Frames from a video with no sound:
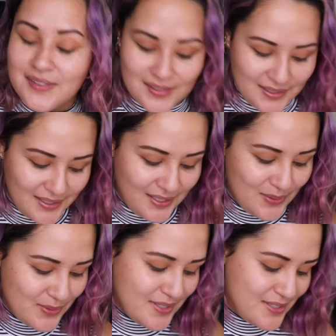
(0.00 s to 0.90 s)
The lady
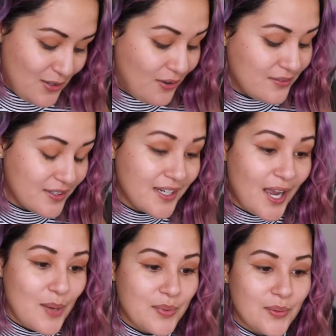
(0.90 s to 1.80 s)
was not very
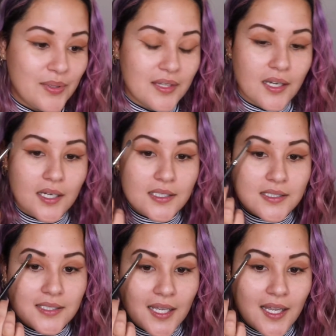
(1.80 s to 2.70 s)
happy with us,